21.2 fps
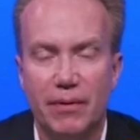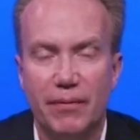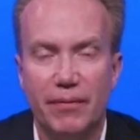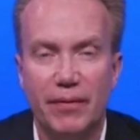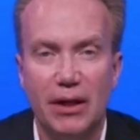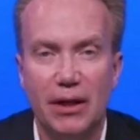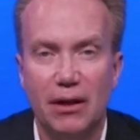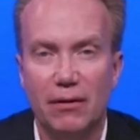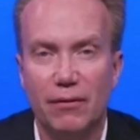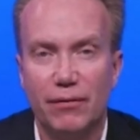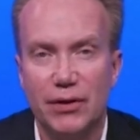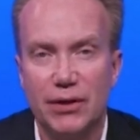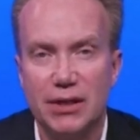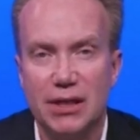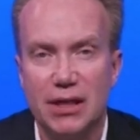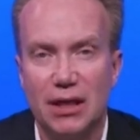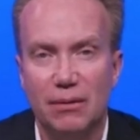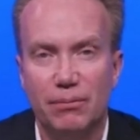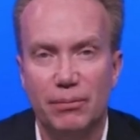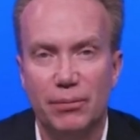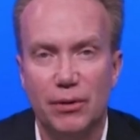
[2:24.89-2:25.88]
We will, for
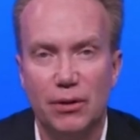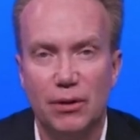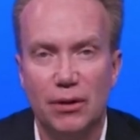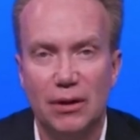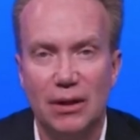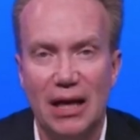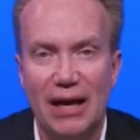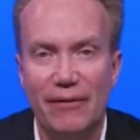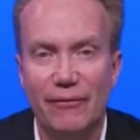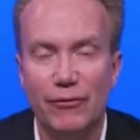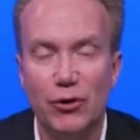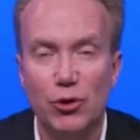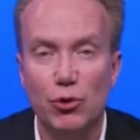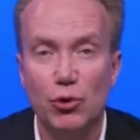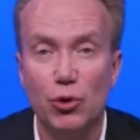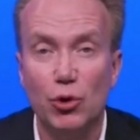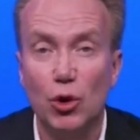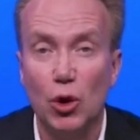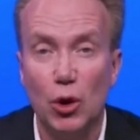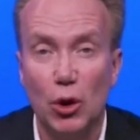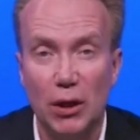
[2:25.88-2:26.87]
example, have
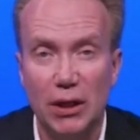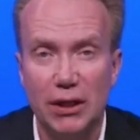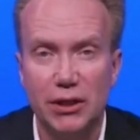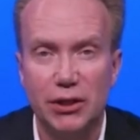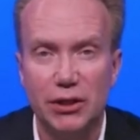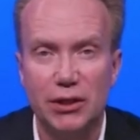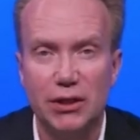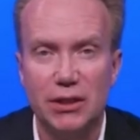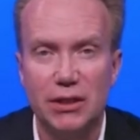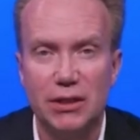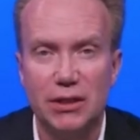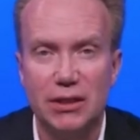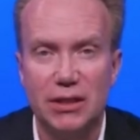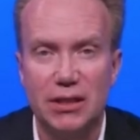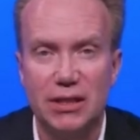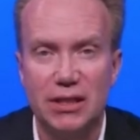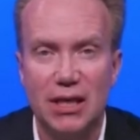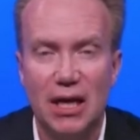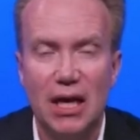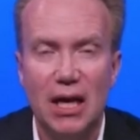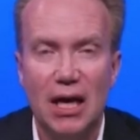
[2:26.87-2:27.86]
new
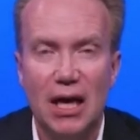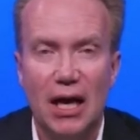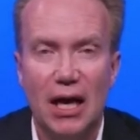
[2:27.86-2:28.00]
coalitions